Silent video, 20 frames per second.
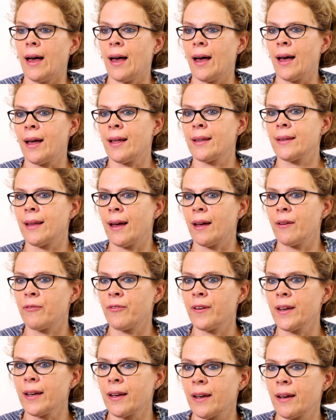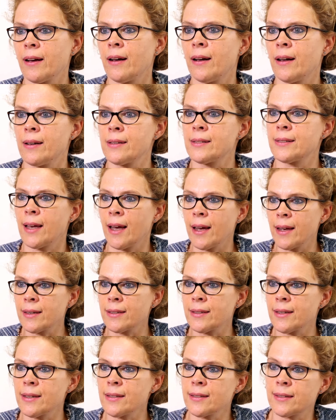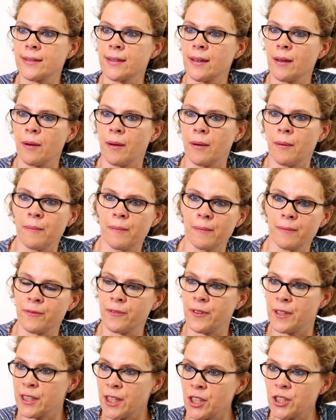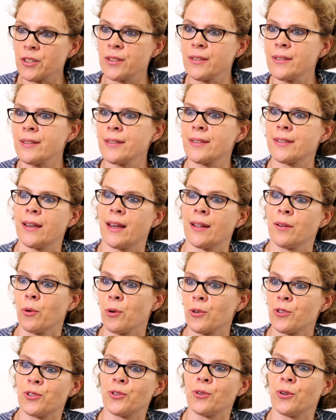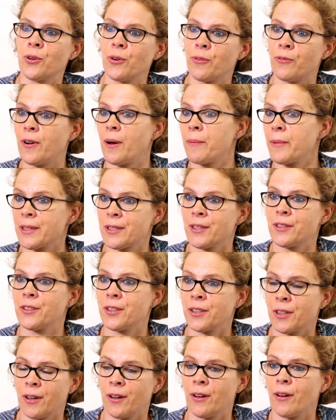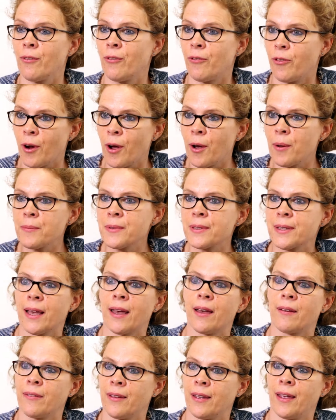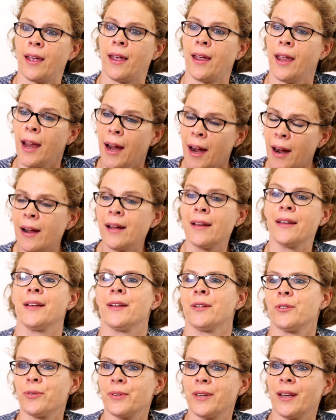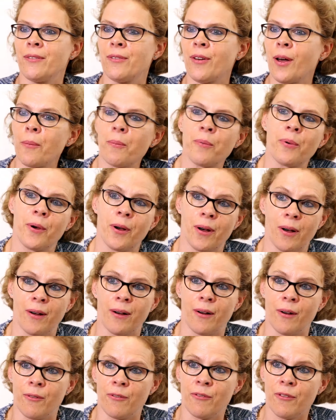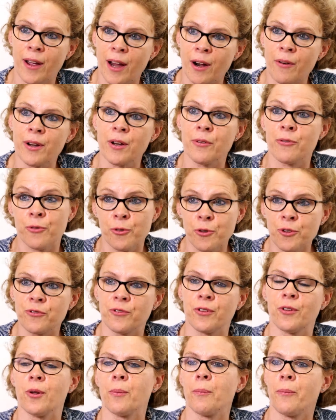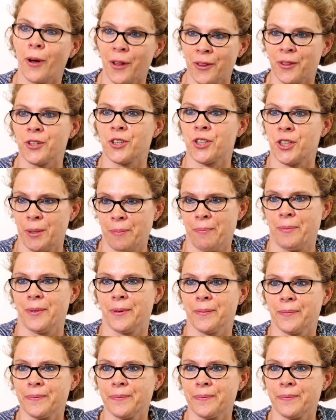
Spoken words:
And I think scientists, physicians, and also pharmaceutical firms have here to develop a very fruitful partnership.